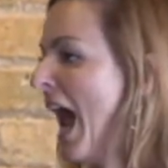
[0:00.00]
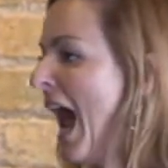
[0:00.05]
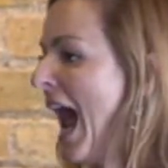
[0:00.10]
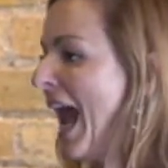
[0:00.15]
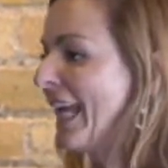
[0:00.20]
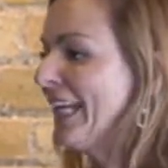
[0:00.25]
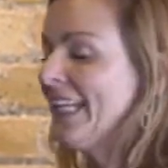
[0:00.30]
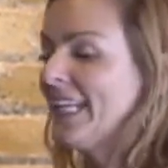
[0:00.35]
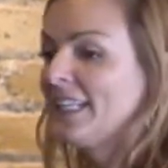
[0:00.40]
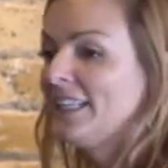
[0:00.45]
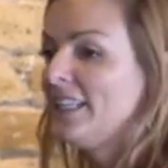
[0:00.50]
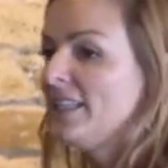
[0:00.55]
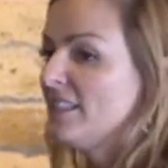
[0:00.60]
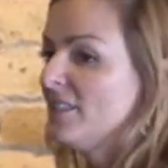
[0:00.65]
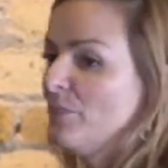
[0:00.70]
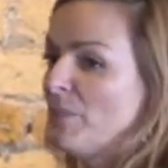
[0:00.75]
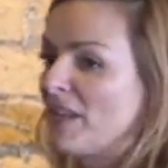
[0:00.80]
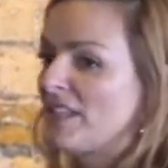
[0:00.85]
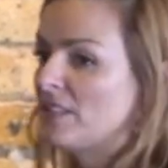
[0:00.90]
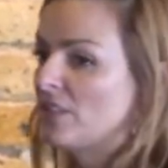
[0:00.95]
I get
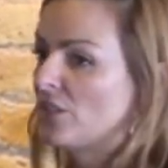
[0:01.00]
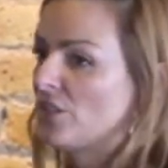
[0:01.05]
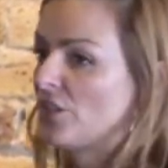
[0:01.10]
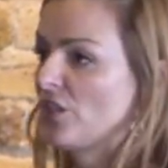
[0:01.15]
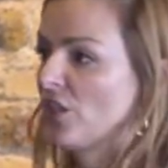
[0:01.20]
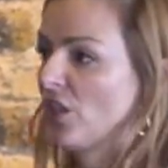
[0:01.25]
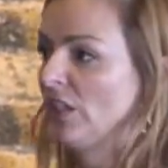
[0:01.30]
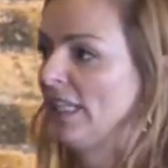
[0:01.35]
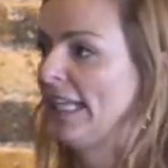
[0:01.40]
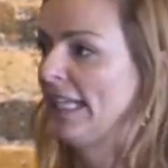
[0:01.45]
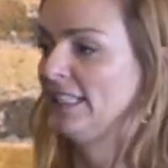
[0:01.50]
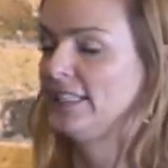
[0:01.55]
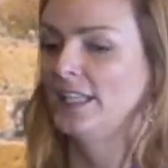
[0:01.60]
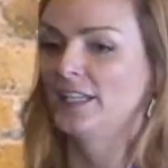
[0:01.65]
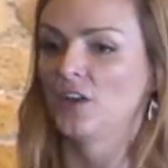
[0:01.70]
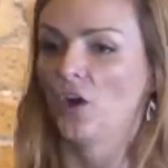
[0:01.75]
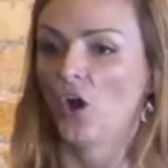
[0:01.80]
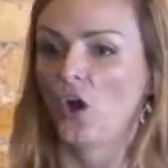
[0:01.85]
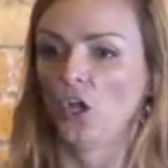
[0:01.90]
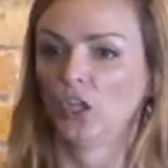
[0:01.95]
these messages on
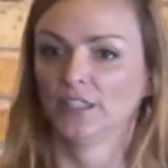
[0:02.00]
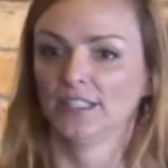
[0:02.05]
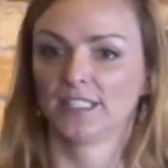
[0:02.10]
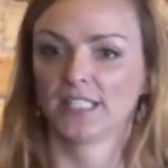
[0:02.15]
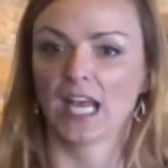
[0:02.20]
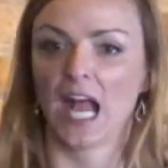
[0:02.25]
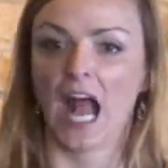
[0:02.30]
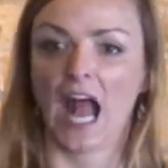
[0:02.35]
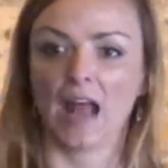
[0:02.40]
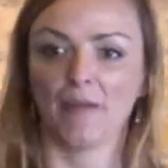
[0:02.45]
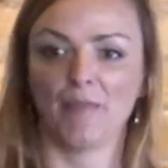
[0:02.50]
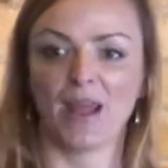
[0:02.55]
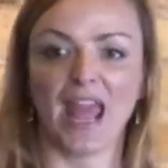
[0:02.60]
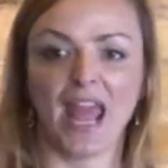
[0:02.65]
LinkedIn all the time.